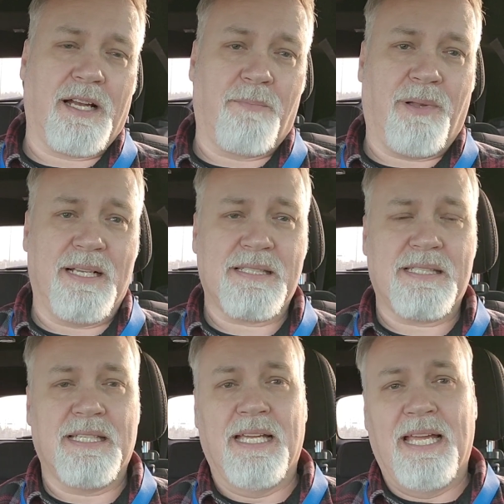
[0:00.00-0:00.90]
God
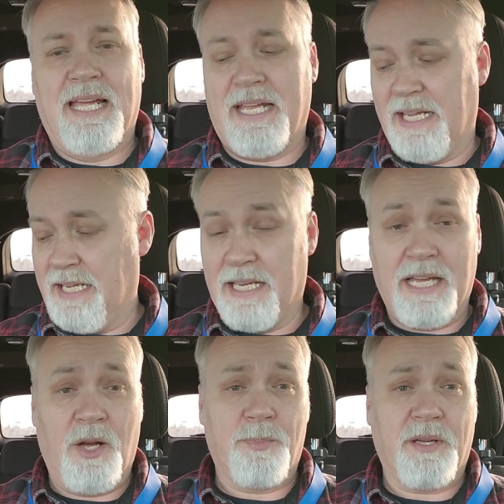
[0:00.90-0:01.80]
bless.
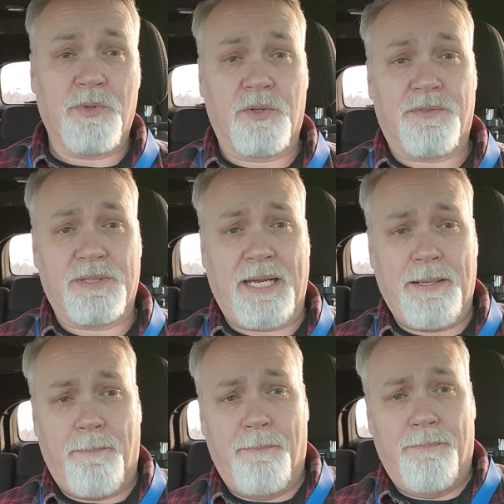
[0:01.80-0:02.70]
And I hope you have a wonderful
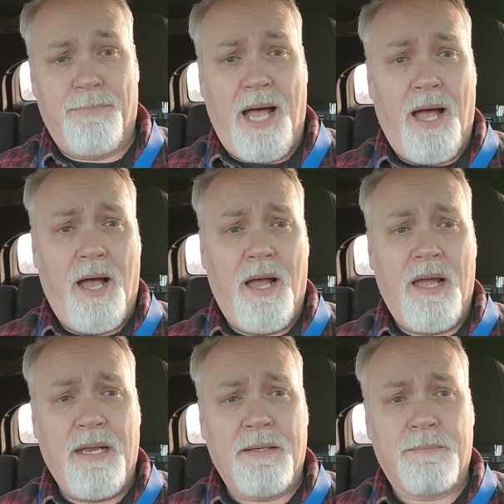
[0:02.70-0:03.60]
day.
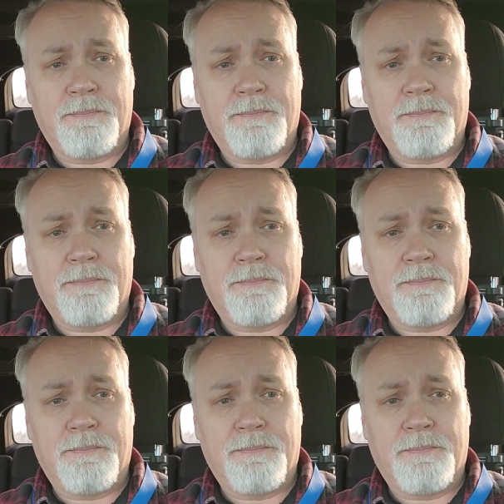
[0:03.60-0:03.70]
Bye.